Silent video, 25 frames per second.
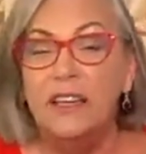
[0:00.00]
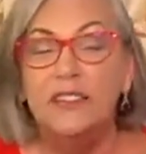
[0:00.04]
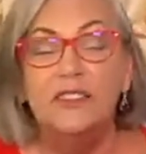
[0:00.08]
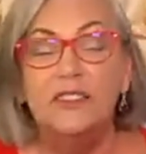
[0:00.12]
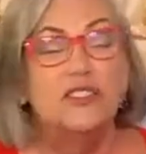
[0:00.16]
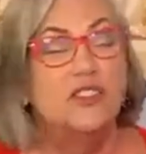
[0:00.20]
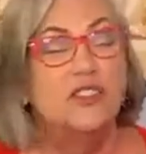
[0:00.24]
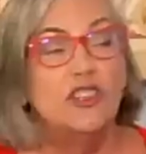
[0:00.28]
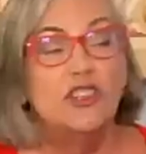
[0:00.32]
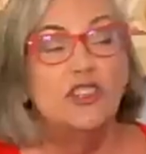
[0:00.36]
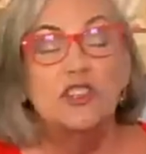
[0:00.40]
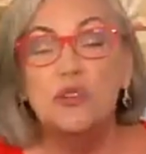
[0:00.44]

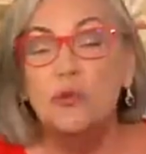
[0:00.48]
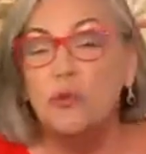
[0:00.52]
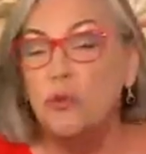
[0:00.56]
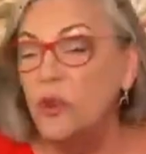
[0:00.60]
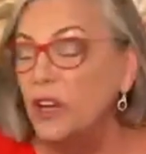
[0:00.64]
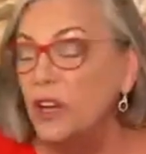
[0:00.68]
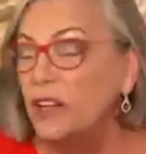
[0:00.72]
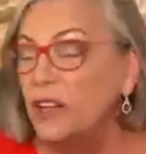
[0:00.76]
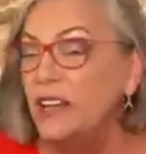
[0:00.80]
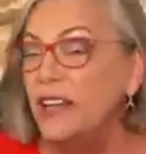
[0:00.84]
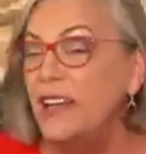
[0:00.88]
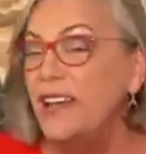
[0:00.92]
Is this
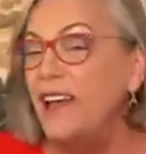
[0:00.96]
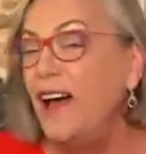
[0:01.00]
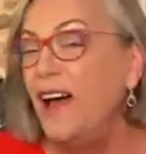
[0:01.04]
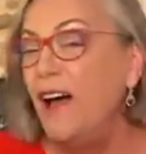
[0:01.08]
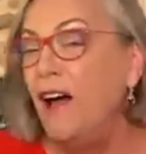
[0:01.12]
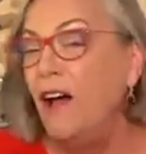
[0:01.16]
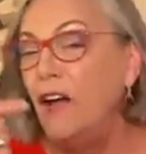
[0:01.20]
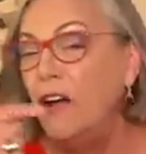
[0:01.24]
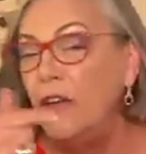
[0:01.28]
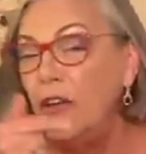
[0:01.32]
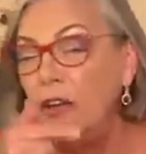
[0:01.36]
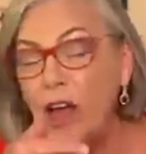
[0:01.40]
really
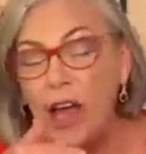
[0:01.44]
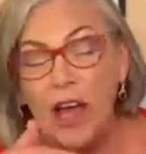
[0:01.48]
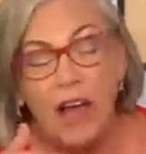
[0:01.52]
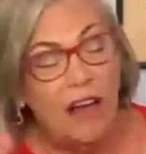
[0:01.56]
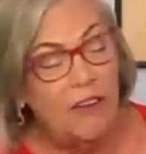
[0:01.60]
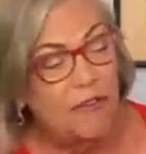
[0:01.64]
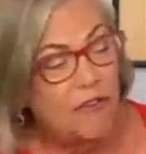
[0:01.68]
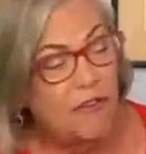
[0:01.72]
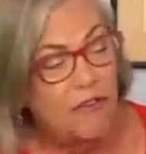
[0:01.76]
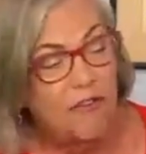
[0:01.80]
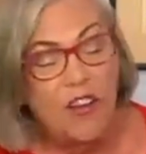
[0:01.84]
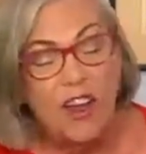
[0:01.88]

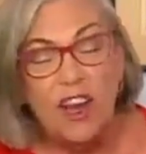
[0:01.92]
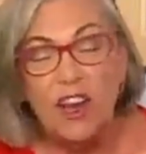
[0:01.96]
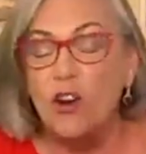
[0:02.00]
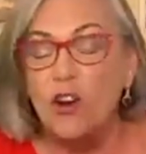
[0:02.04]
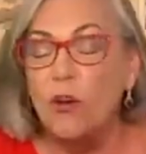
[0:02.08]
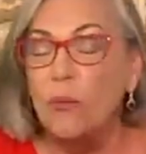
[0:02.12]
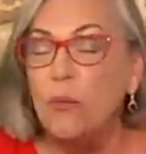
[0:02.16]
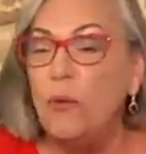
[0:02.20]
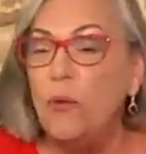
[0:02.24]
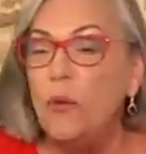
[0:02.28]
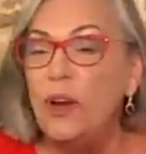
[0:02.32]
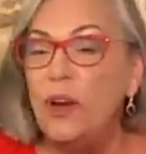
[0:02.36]
a
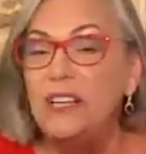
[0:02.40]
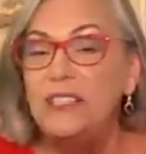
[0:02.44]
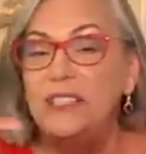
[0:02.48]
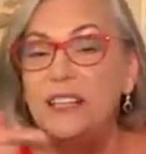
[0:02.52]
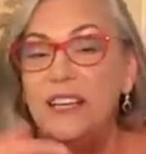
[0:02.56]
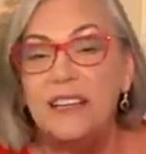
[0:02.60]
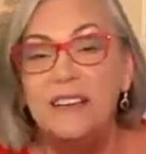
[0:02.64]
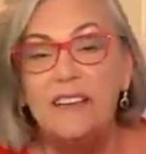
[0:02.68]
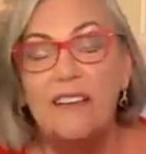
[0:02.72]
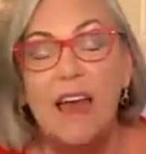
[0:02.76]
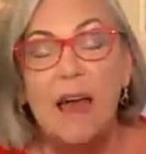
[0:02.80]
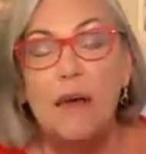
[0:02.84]
finger
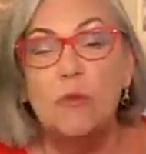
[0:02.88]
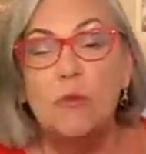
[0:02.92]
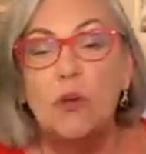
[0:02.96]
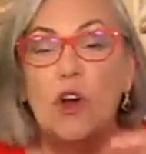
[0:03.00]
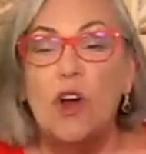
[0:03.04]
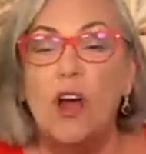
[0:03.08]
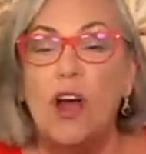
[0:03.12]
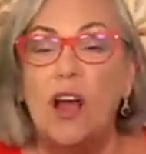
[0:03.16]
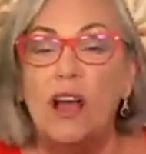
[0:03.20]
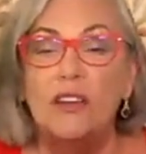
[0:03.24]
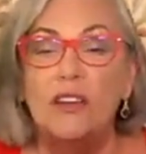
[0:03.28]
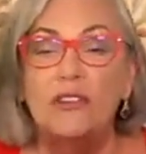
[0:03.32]
pointing, them
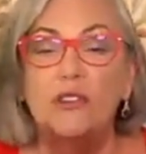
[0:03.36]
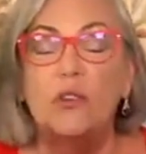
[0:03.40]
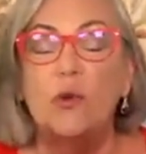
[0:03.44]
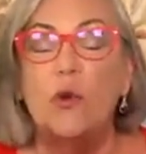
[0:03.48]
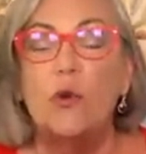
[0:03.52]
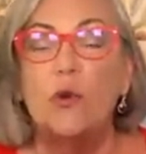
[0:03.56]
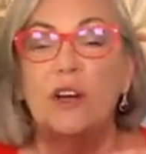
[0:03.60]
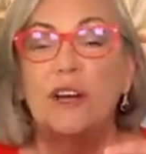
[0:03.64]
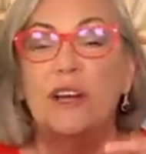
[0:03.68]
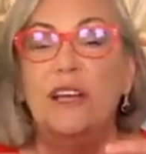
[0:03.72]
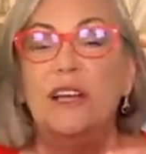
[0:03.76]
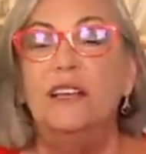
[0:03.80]
or us,
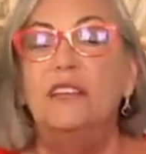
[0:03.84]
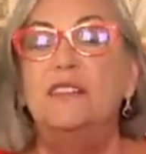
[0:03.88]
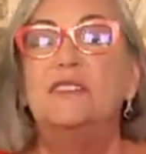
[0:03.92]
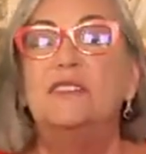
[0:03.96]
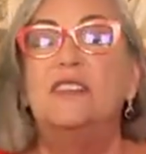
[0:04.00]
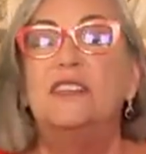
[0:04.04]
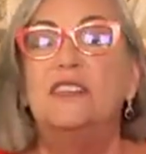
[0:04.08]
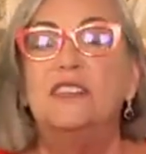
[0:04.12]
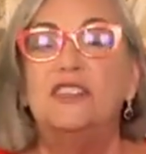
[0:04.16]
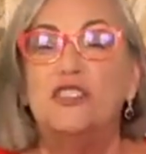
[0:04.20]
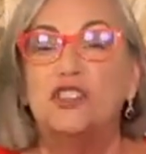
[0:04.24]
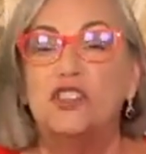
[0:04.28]
or
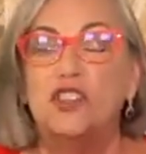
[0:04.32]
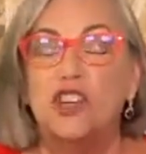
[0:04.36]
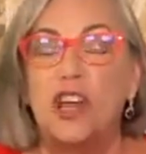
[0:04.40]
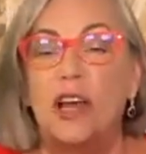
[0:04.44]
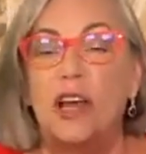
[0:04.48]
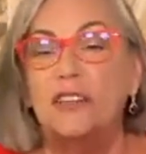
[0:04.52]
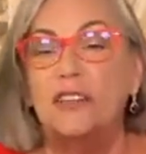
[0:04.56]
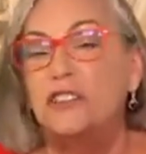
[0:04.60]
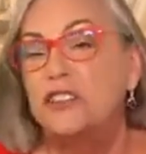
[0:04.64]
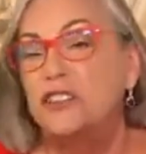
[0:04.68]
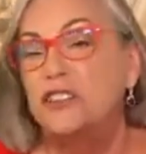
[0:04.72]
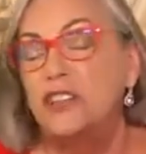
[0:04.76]
is this
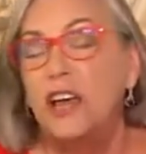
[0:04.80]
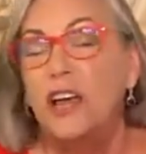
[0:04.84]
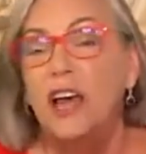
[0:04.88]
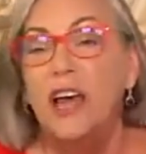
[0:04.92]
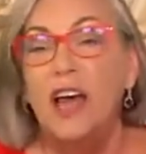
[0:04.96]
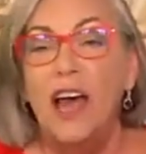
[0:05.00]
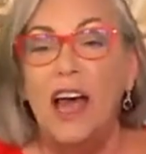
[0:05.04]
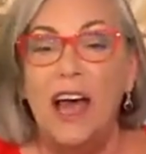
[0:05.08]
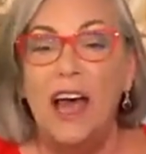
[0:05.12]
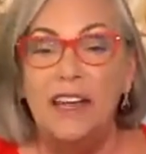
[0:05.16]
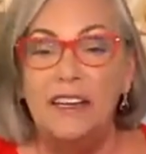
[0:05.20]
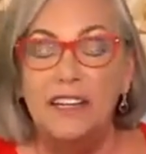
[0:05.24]
just
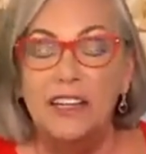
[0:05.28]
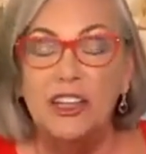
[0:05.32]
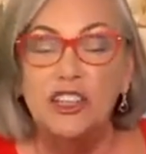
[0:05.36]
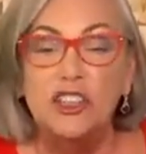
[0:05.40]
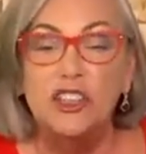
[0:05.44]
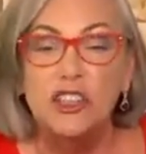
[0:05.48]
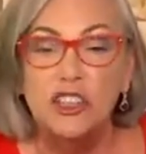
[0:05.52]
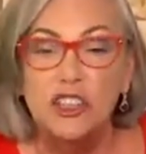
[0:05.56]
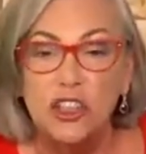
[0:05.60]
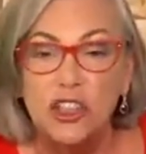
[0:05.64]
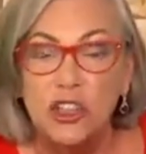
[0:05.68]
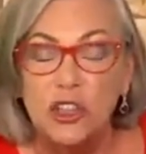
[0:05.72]
an
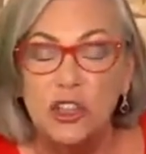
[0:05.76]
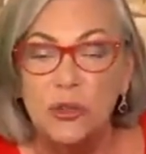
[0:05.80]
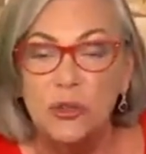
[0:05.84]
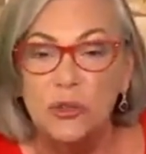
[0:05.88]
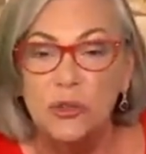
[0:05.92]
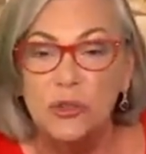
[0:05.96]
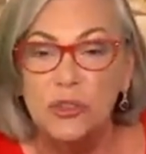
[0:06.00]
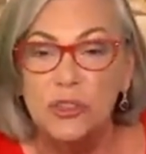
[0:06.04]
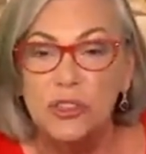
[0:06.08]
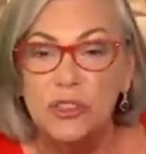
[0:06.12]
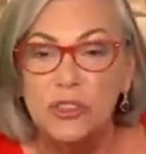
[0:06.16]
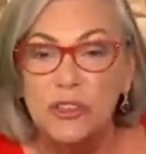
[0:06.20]

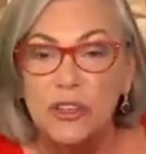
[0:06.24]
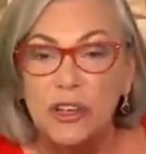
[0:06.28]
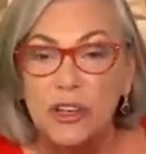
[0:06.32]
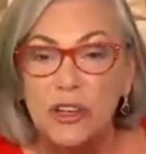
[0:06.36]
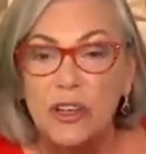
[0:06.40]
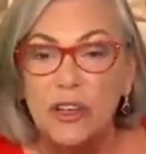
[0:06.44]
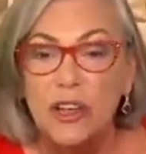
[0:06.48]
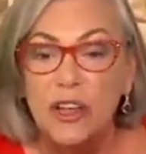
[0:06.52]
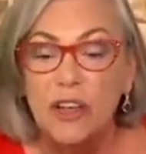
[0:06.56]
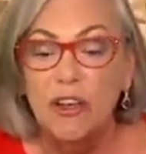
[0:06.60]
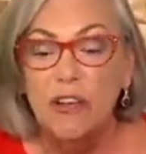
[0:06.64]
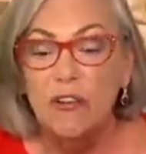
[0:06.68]
excuse
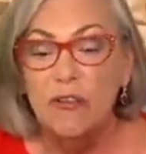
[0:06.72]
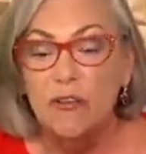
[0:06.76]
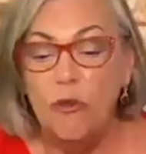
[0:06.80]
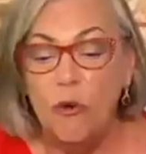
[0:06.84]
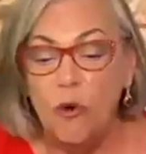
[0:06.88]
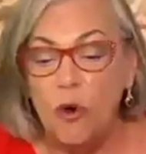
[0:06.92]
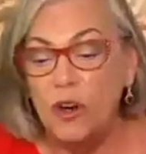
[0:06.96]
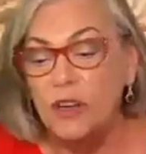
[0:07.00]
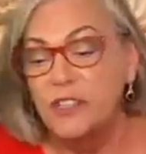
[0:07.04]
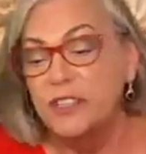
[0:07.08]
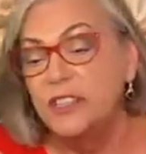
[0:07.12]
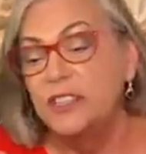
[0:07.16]

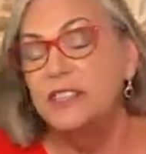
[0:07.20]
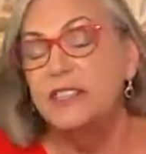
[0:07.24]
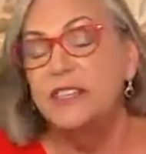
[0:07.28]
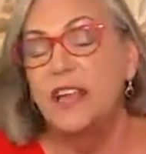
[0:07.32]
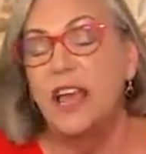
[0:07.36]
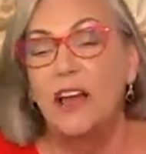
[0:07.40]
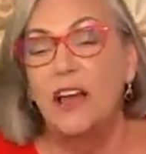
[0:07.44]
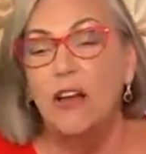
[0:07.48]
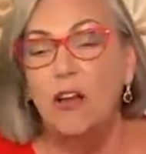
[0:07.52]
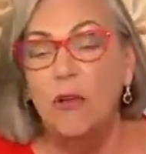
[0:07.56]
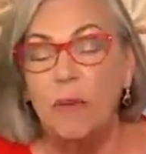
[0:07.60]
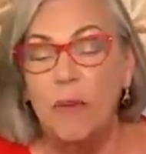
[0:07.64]
for
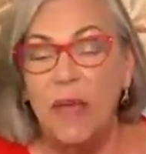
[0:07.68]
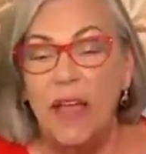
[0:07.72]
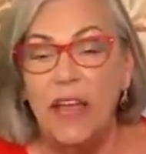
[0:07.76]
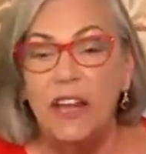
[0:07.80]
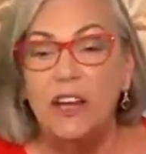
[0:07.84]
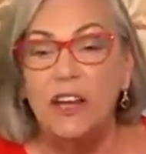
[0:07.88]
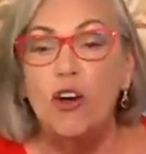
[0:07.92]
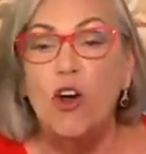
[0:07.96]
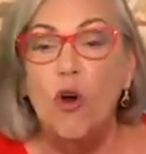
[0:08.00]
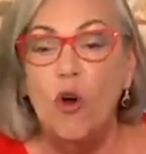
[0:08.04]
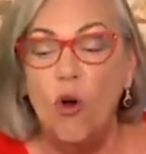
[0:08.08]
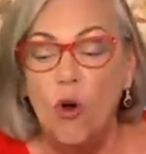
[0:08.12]

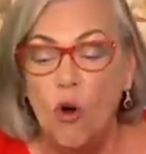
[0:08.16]
stalemate